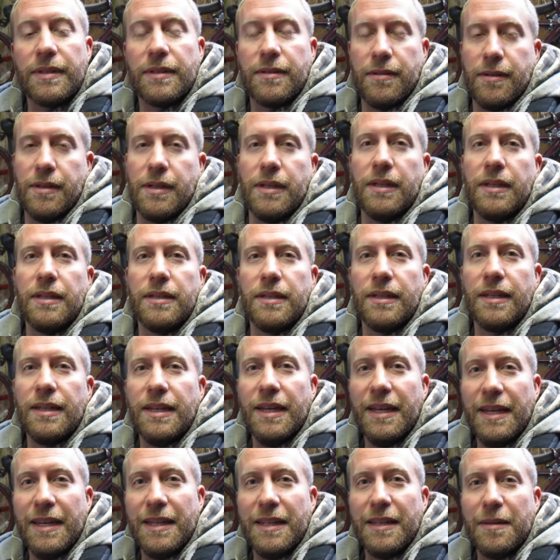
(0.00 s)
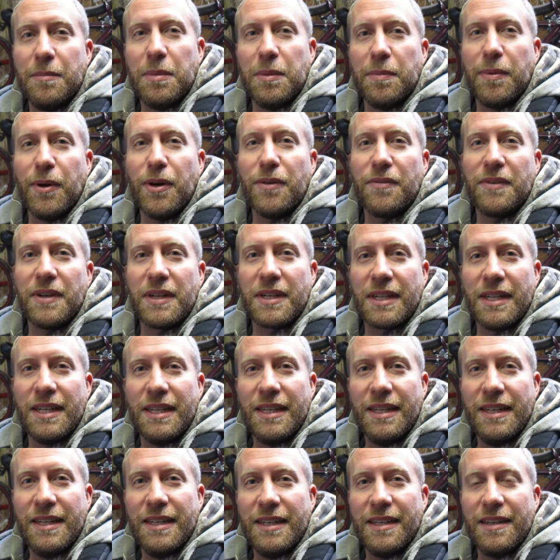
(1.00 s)
It'd be perfect
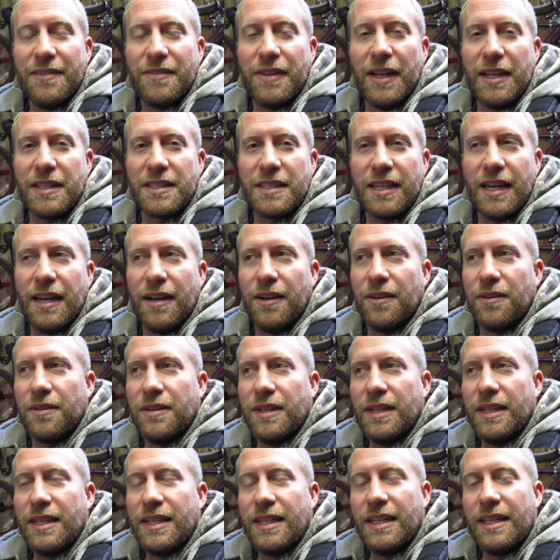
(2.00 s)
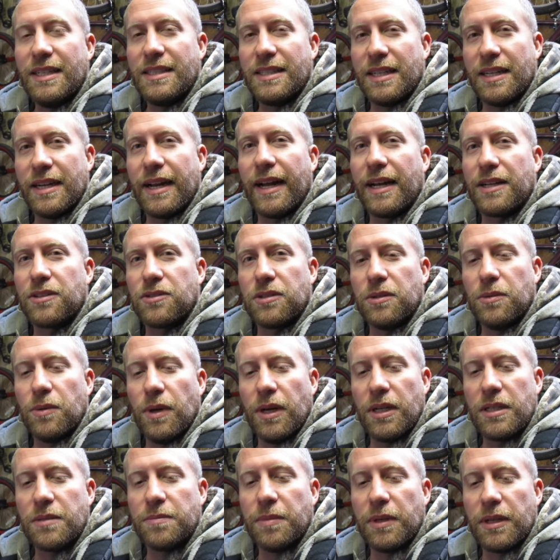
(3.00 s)
if that's how easy it actually
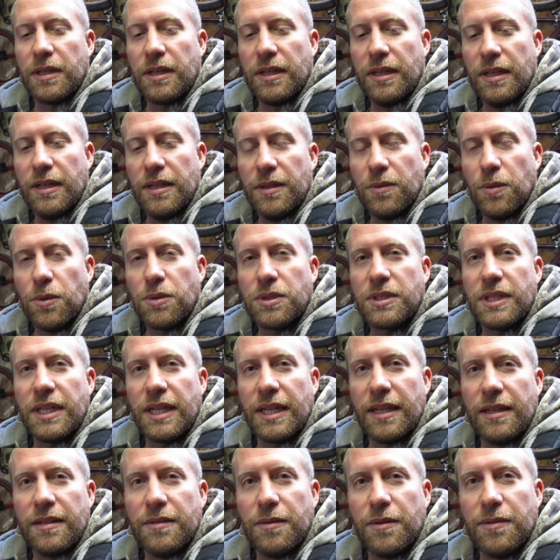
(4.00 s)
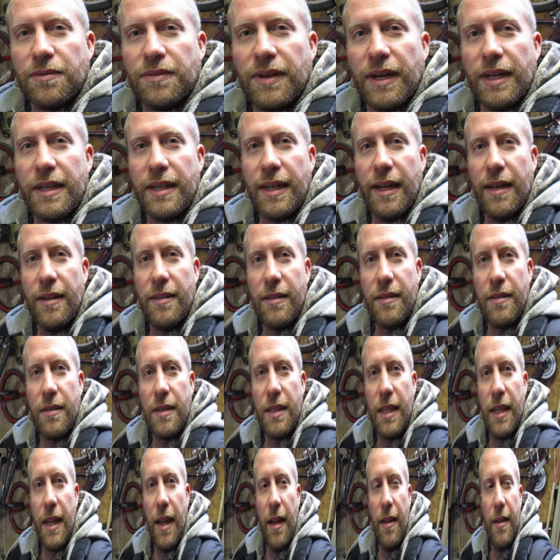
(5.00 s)
was, but we'll see. We'll find out
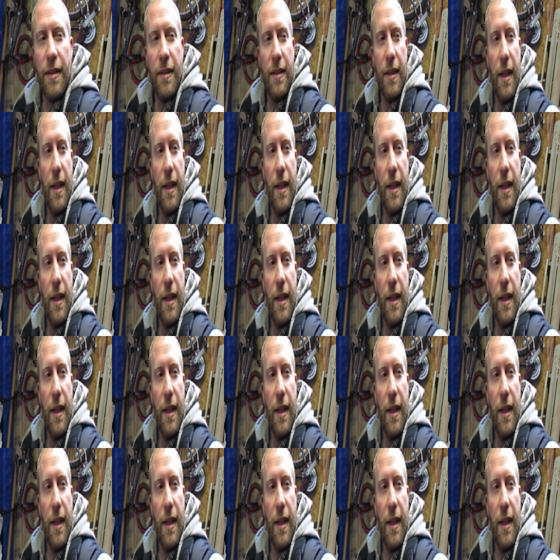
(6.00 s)
together.